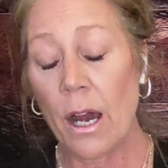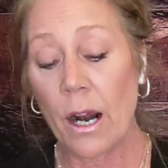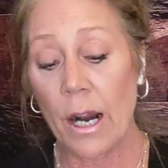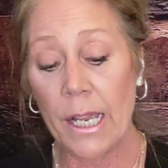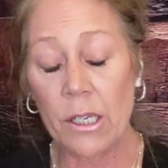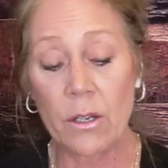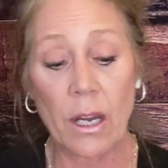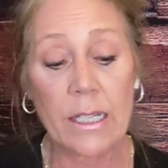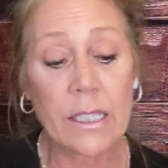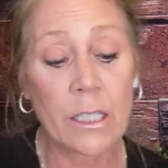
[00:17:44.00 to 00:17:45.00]
All right, you
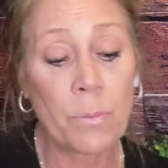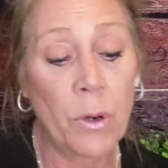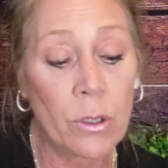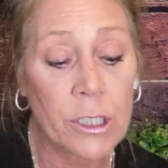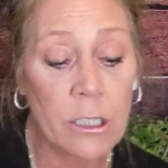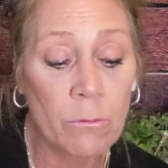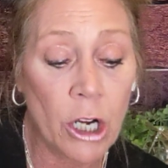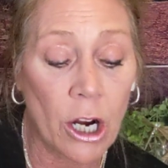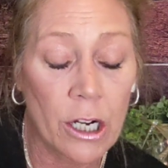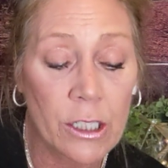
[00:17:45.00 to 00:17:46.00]
guys, let's pull some
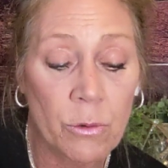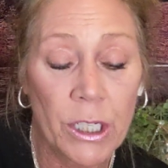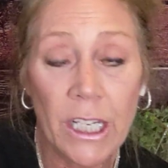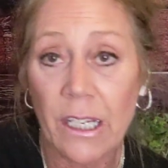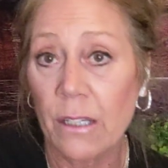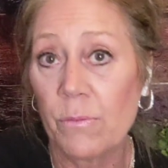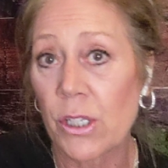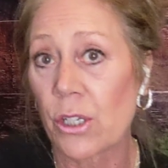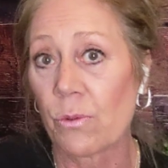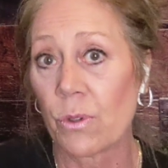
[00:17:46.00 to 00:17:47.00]
cards when it
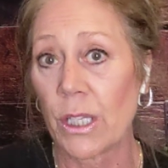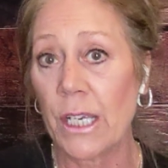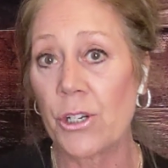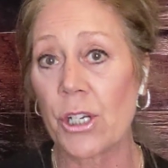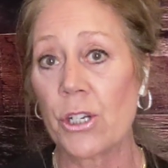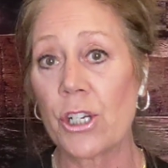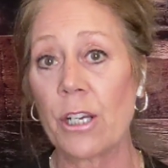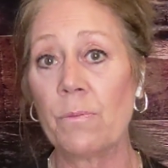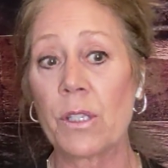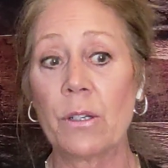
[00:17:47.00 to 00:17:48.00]
comes to
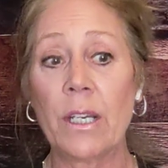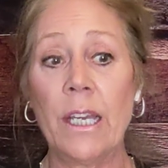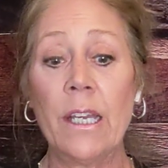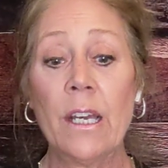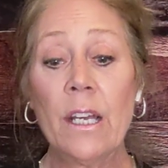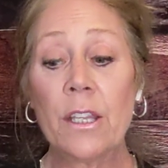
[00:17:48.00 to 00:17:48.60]
relationships, okay?